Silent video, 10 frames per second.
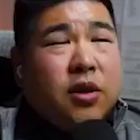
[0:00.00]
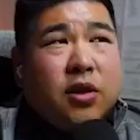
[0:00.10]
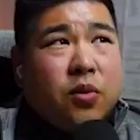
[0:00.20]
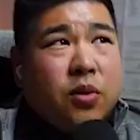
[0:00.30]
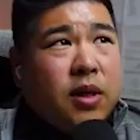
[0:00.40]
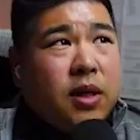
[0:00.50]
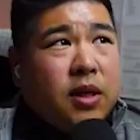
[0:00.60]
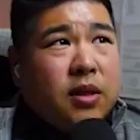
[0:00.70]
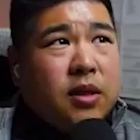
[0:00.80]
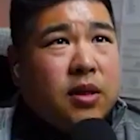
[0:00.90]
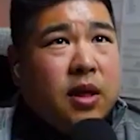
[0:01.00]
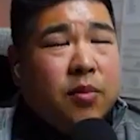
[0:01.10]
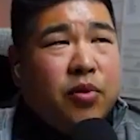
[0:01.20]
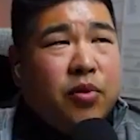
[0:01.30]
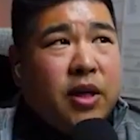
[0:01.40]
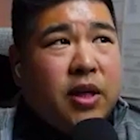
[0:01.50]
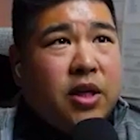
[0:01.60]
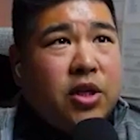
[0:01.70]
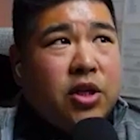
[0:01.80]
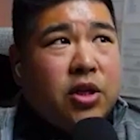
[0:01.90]
this one is a uh, pretty
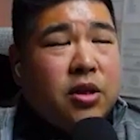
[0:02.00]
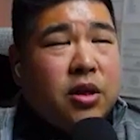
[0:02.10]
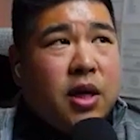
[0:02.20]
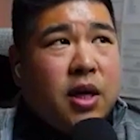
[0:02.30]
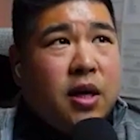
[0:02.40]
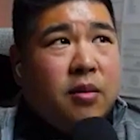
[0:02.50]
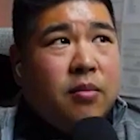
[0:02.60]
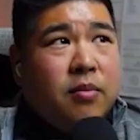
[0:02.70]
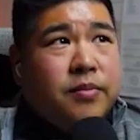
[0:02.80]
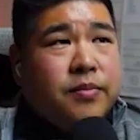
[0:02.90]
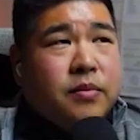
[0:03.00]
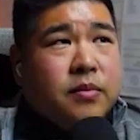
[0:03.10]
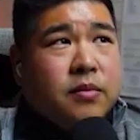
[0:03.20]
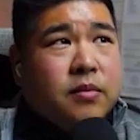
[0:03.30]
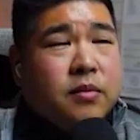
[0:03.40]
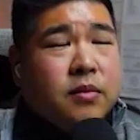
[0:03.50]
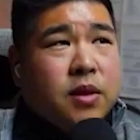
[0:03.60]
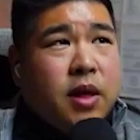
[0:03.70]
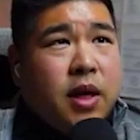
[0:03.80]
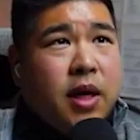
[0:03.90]
niche um,
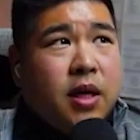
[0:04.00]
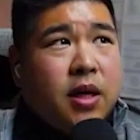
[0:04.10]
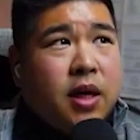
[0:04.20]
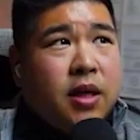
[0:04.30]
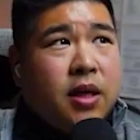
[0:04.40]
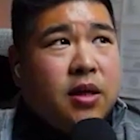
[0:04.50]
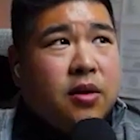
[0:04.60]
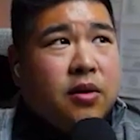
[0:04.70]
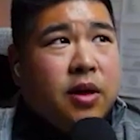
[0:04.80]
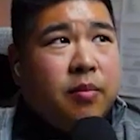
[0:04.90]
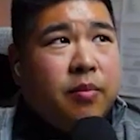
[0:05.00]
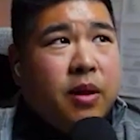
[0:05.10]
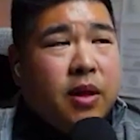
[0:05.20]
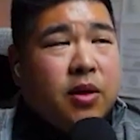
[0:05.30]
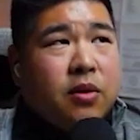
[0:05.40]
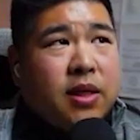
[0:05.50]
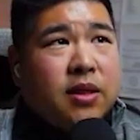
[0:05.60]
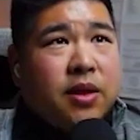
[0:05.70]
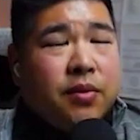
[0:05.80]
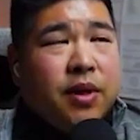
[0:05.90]
and i think they're in a little
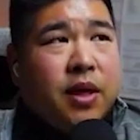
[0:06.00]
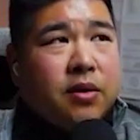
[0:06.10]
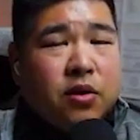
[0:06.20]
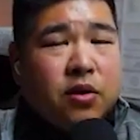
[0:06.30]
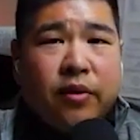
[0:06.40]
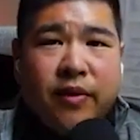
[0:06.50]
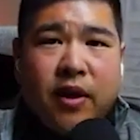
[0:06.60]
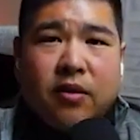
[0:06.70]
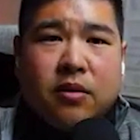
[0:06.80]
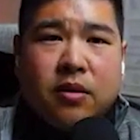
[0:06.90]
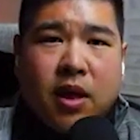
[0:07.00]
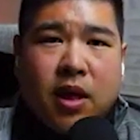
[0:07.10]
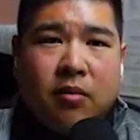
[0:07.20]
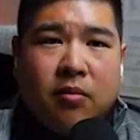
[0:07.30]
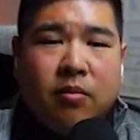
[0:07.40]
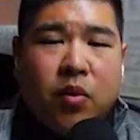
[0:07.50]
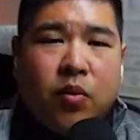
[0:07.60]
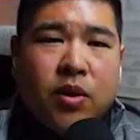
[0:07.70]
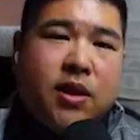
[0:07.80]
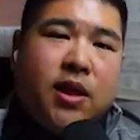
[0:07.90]
less than 3000 square feet um, okay.
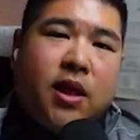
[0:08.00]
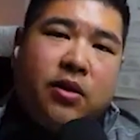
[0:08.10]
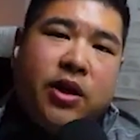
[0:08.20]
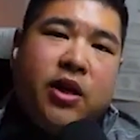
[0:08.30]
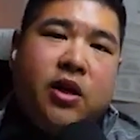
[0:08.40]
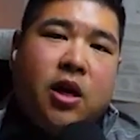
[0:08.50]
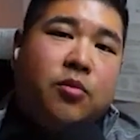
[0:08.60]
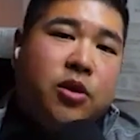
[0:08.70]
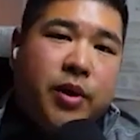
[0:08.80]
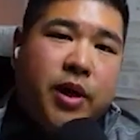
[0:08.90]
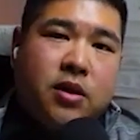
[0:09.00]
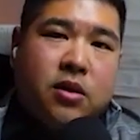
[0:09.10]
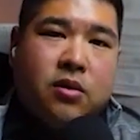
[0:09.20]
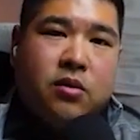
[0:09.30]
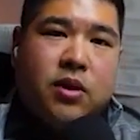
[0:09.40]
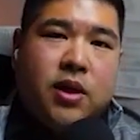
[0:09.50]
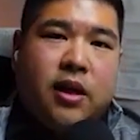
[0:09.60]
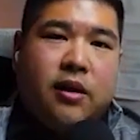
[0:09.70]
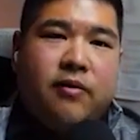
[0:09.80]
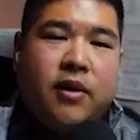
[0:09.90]
But once again, they're e-commerce based, so they
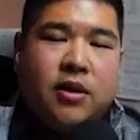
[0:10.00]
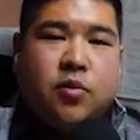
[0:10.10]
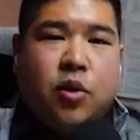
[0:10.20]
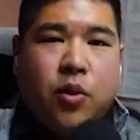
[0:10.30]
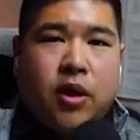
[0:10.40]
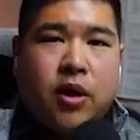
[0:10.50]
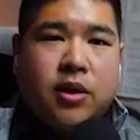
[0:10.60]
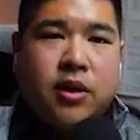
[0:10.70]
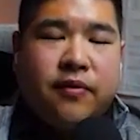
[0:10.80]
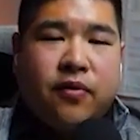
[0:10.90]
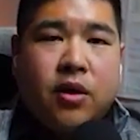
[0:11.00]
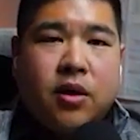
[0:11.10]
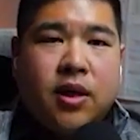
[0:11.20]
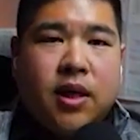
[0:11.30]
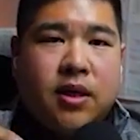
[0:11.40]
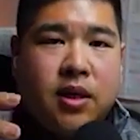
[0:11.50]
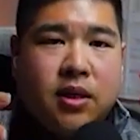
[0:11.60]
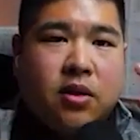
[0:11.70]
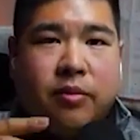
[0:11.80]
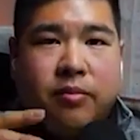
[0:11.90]
have a small warehouse in the front that
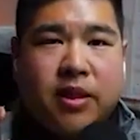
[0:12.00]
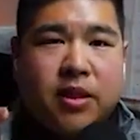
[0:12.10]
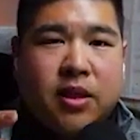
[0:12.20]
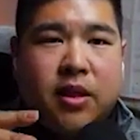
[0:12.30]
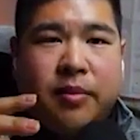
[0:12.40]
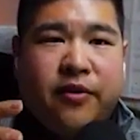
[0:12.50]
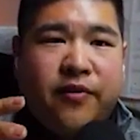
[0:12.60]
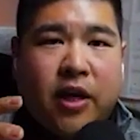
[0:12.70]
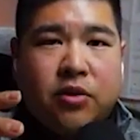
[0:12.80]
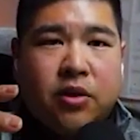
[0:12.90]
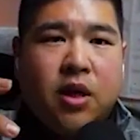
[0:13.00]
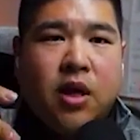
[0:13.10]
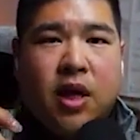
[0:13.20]
does all their mixing and manufacturing,